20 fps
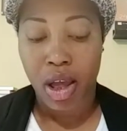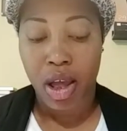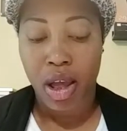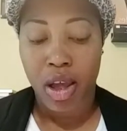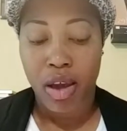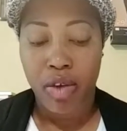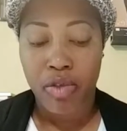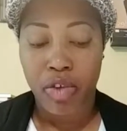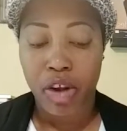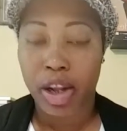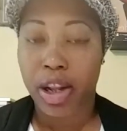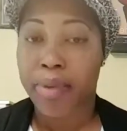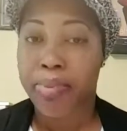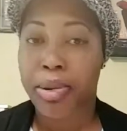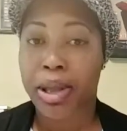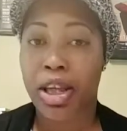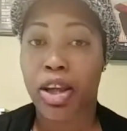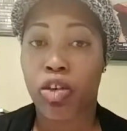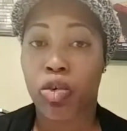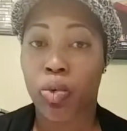
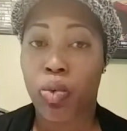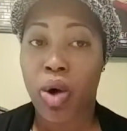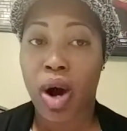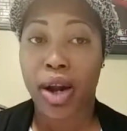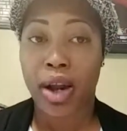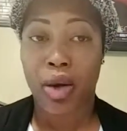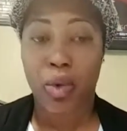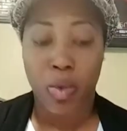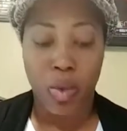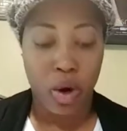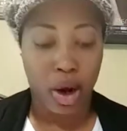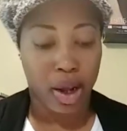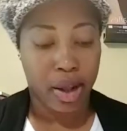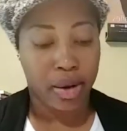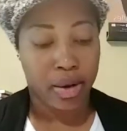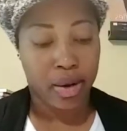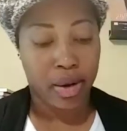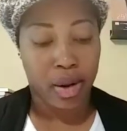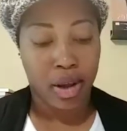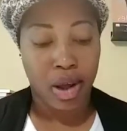Philippians
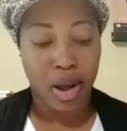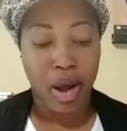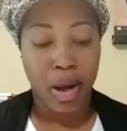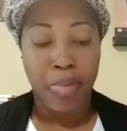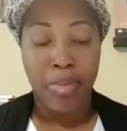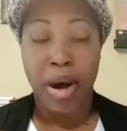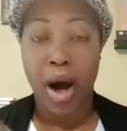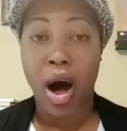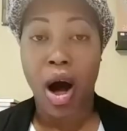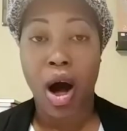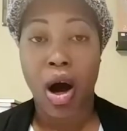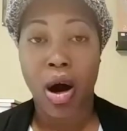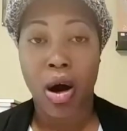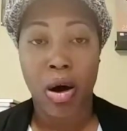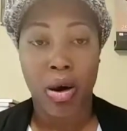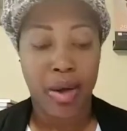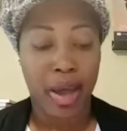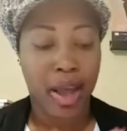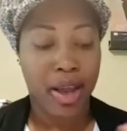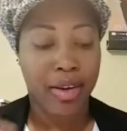1:1.
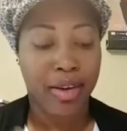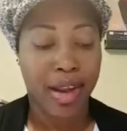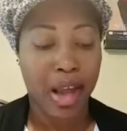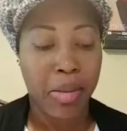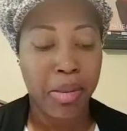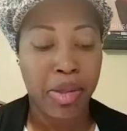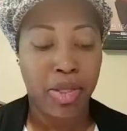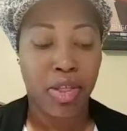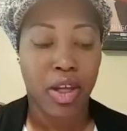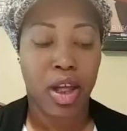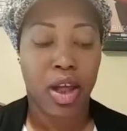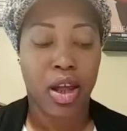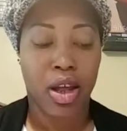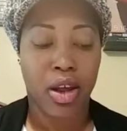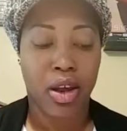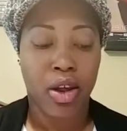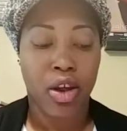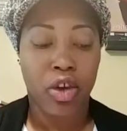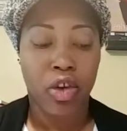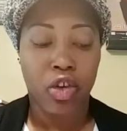Paul and Timothy,
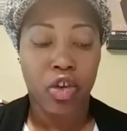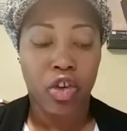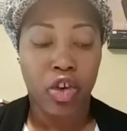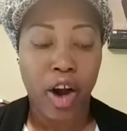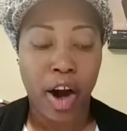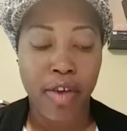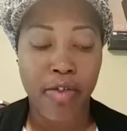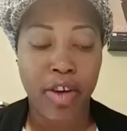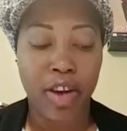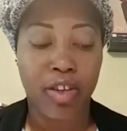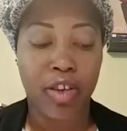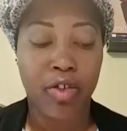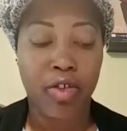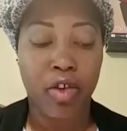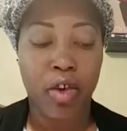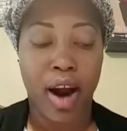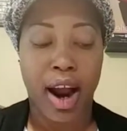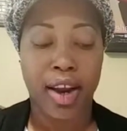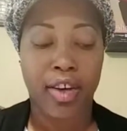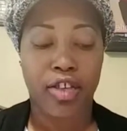servants of
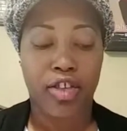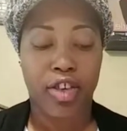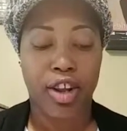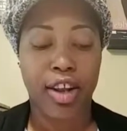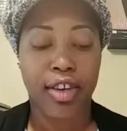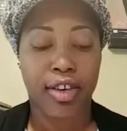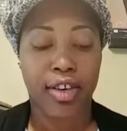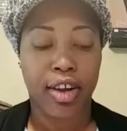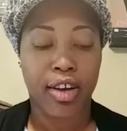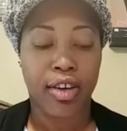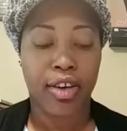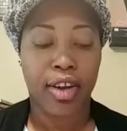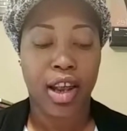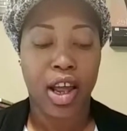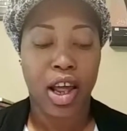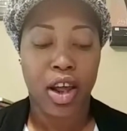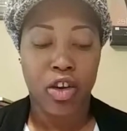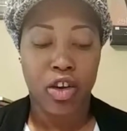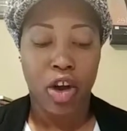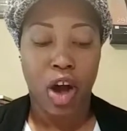Christ Jesus,
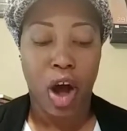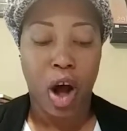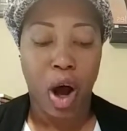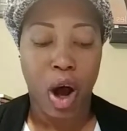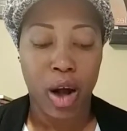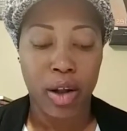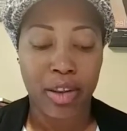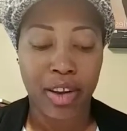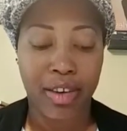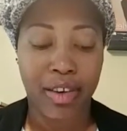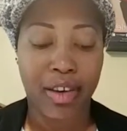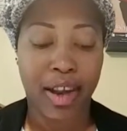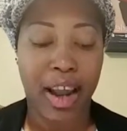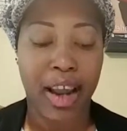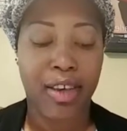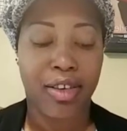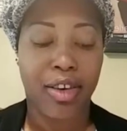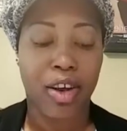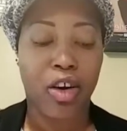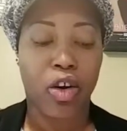to all the
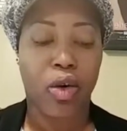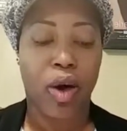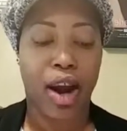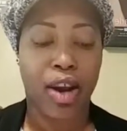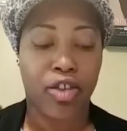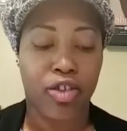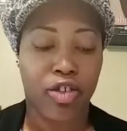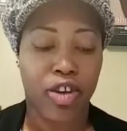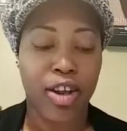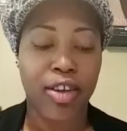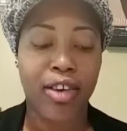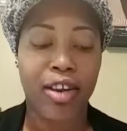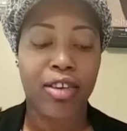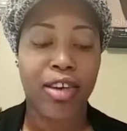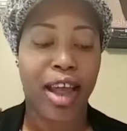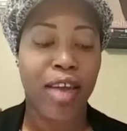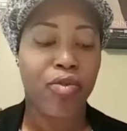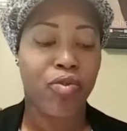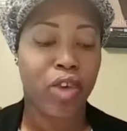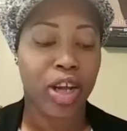saints in Christ Jesus
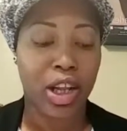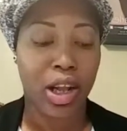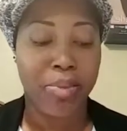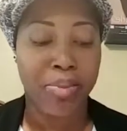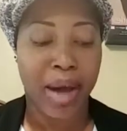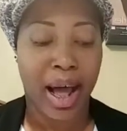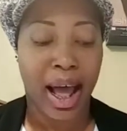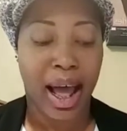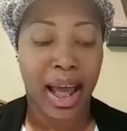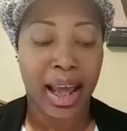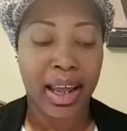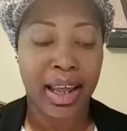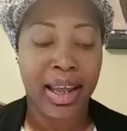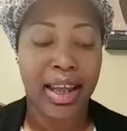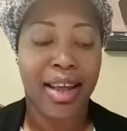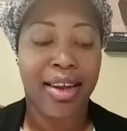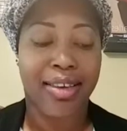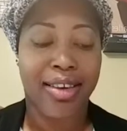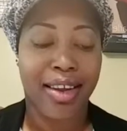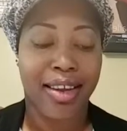at Philippi,
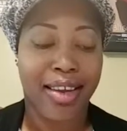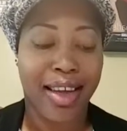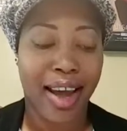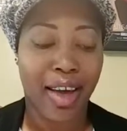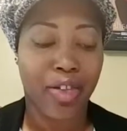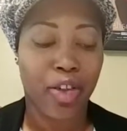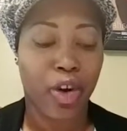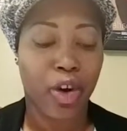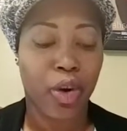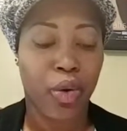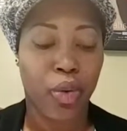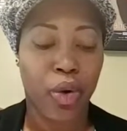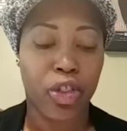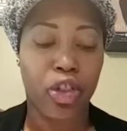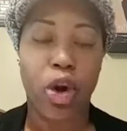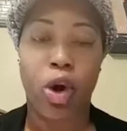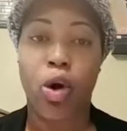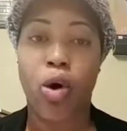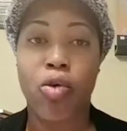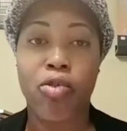together with
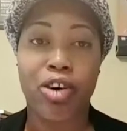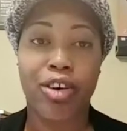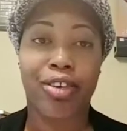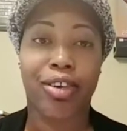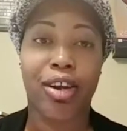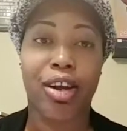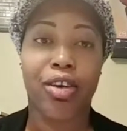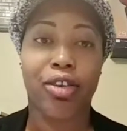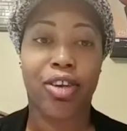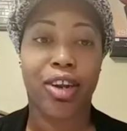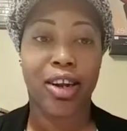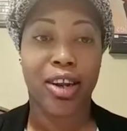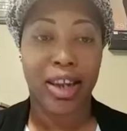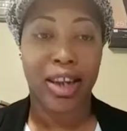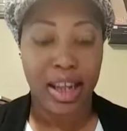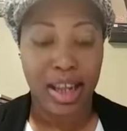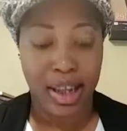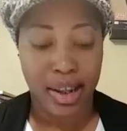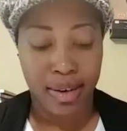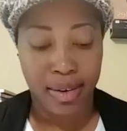the overseers and
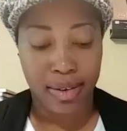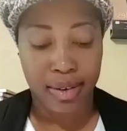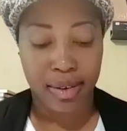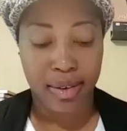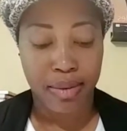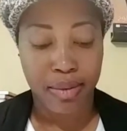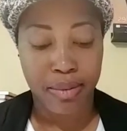deacons.